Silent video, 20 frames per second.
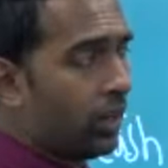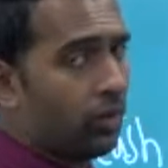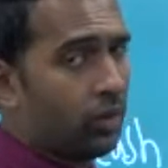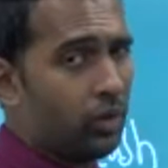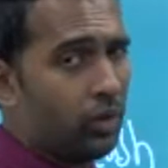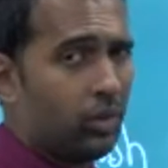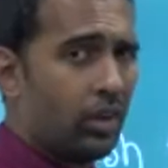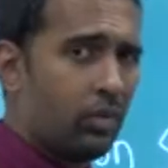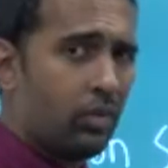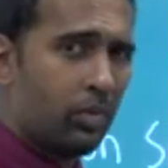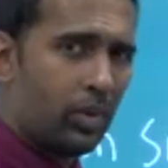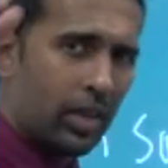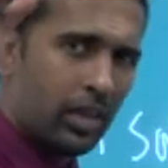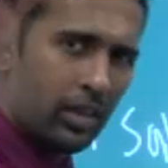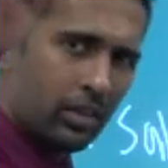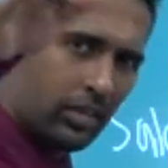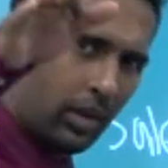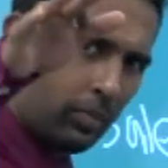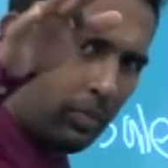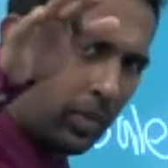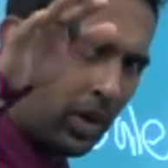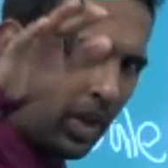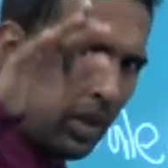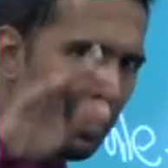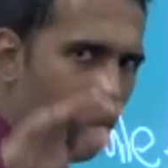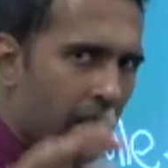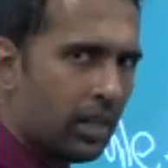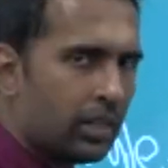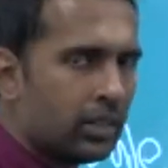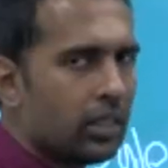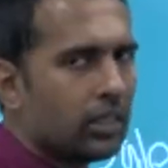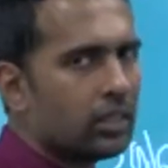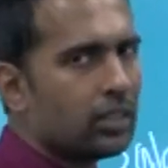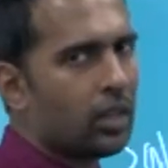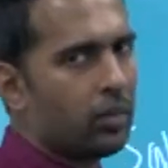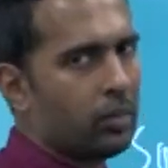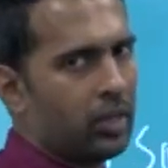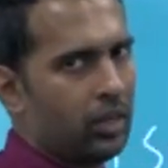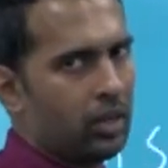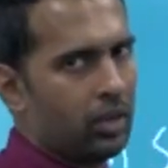the revenue, now my supply balance is
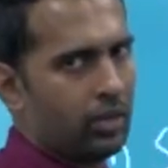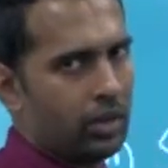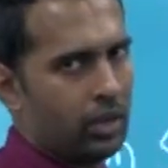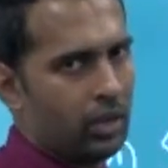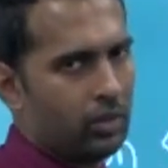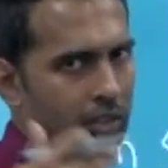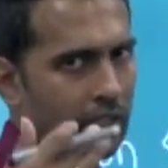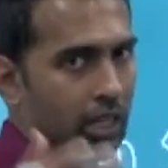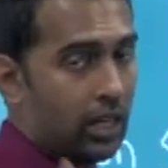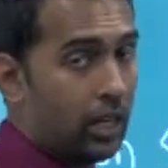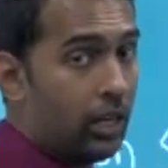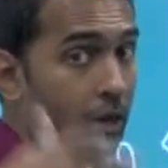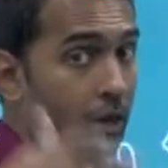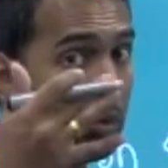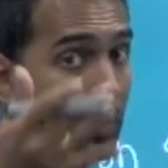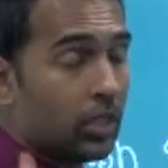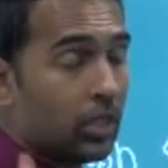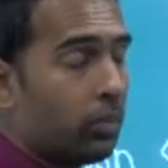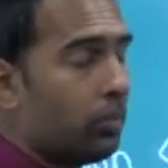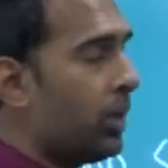coming down. I'm selling to a